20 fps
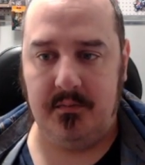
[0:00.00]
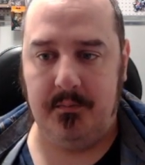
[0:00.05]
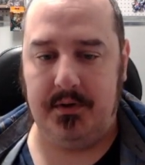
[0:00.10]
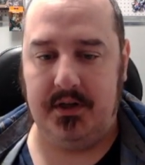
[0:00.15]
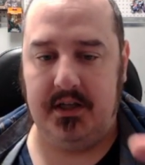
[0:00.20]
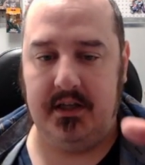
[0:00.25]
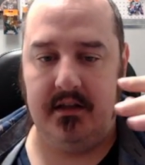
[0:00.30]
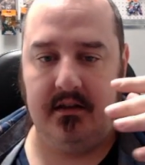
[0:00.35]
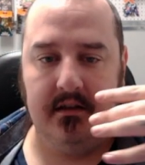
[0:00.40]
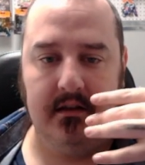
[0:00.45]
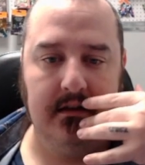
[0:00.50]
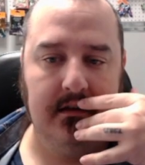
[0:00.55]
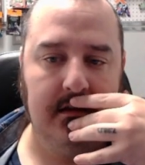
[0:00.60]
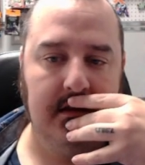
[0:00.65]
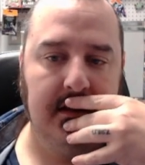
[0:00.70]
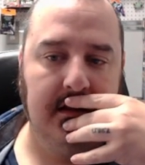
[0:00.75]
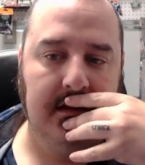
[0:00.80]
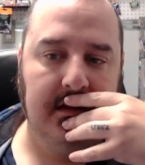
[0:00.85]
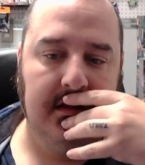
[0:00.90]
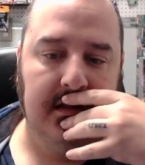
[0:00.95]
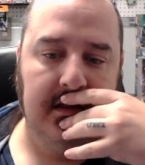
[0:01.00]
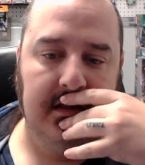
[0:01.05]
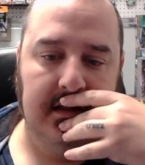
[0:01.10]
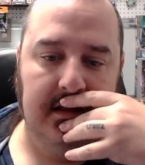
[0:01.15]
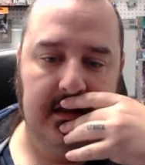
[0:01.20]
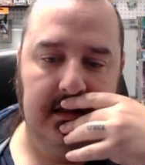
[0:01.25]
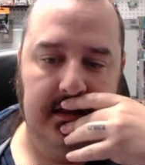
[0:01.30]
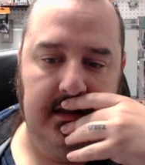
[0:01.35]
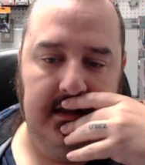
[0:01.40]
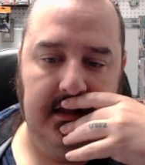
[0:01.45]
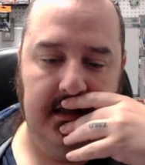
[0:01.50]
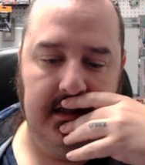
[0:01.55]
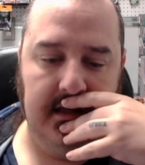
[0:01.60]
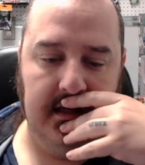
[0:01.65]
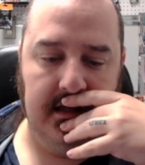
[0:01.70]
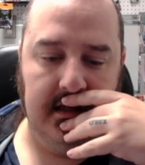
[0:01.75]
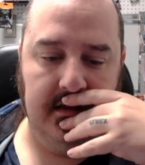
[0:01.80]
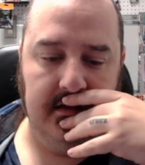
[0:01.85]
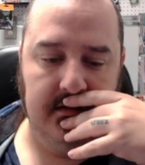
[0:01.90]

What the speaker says: but yeah.